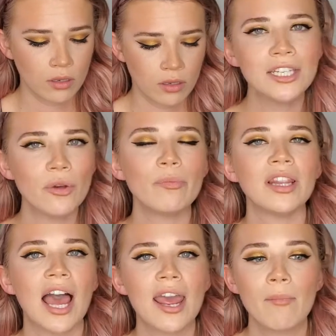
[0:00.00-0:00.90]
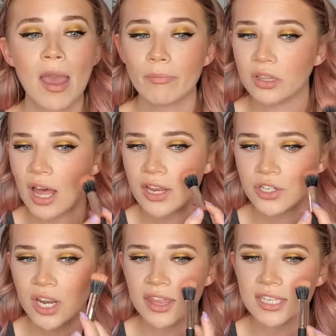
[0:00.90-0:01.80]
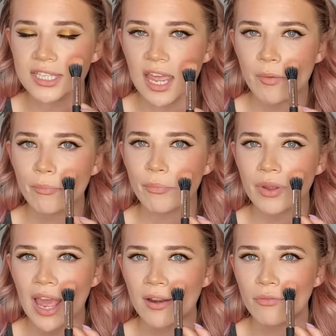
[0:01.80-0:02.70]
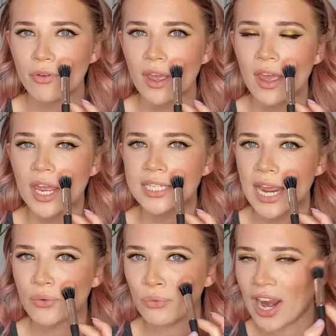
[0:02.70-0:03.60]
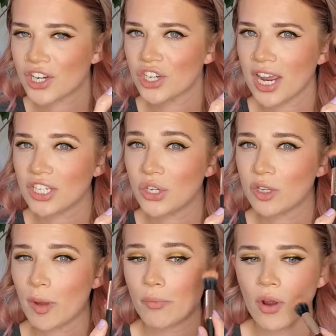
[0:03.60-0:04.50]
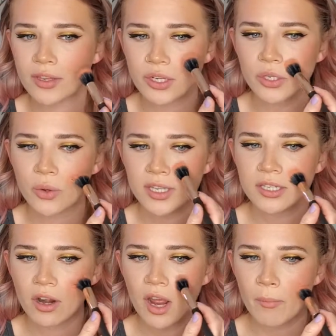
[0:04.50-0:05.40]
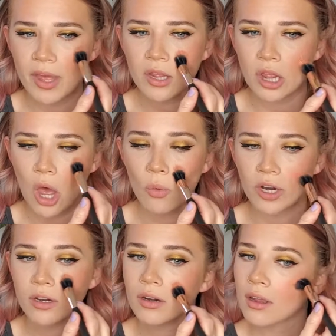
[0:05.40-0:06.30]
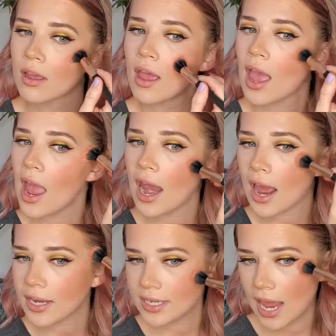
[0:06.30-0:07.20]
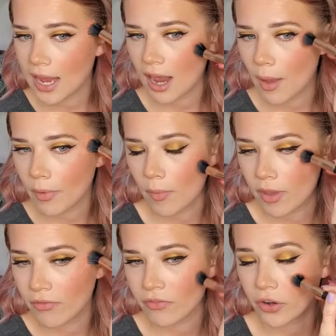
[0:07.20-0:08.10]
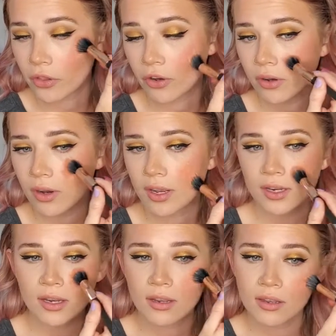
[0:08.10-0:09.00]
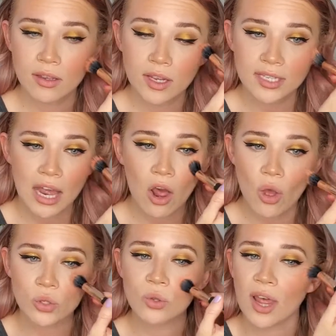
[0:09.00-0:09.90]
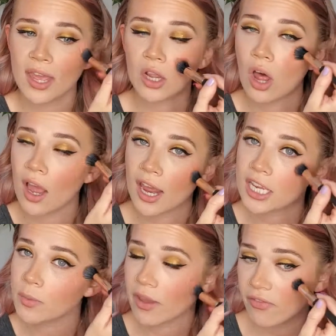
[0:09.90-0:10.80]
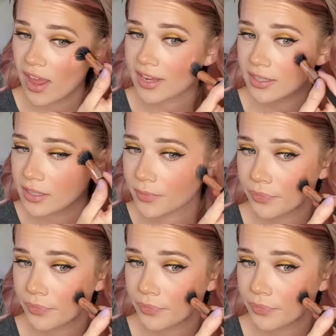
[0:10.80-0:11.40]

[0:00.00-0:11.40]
To apply my blush in the same kind of direction I do as my bronzer. So I start a bit lower and I take it up a bit further because that also like elongates my face.